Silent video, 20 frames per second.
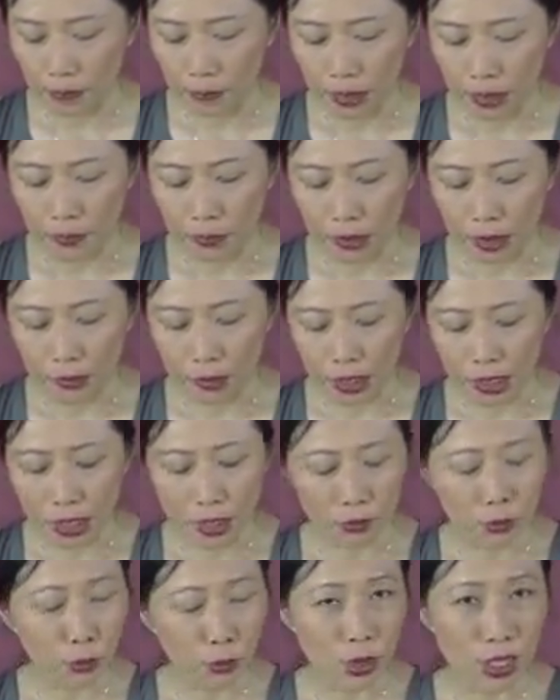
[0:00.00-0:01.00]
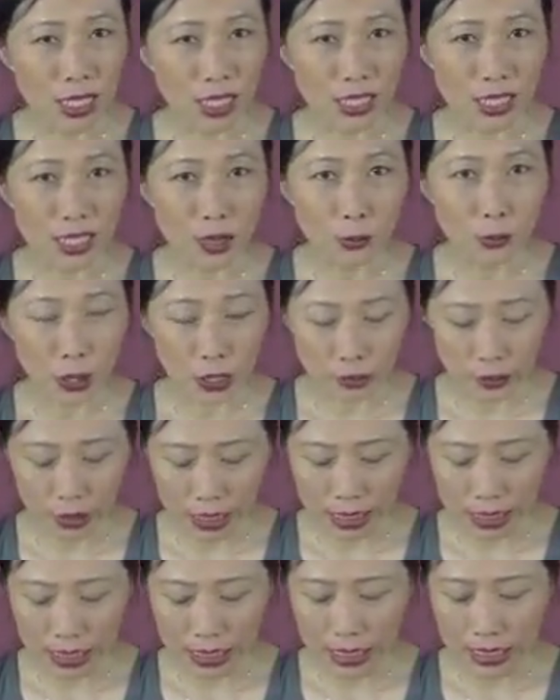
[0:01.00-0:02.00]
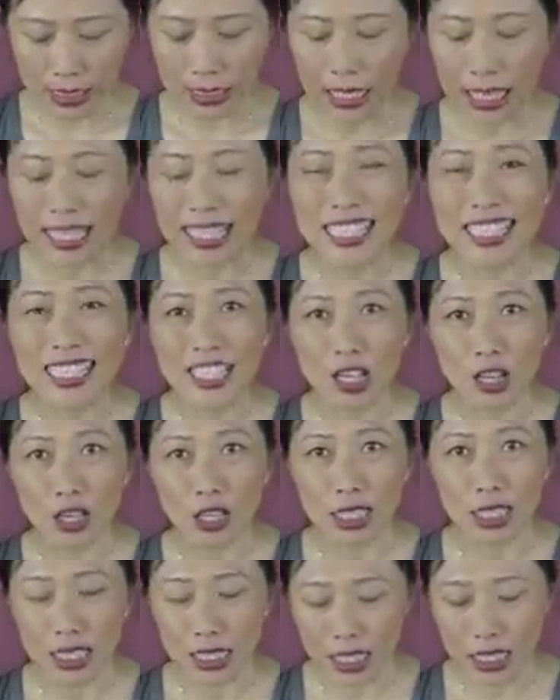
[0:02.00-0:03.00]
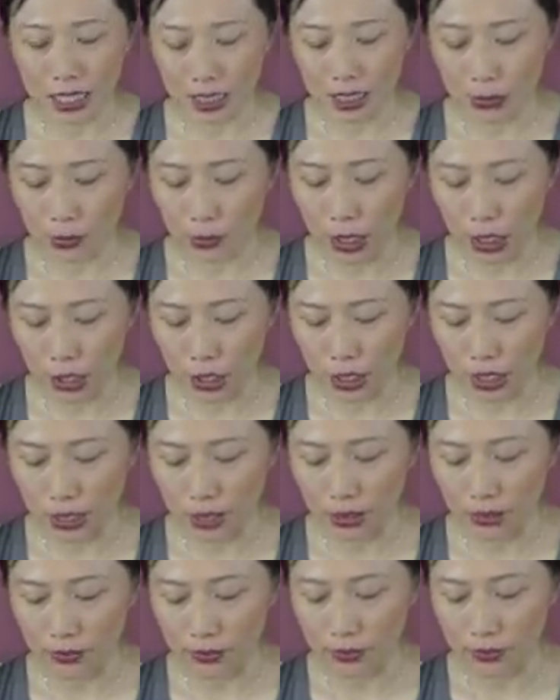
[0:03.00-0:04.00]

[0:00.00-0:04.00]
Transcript: Miriam was experiencing anxiety and depression.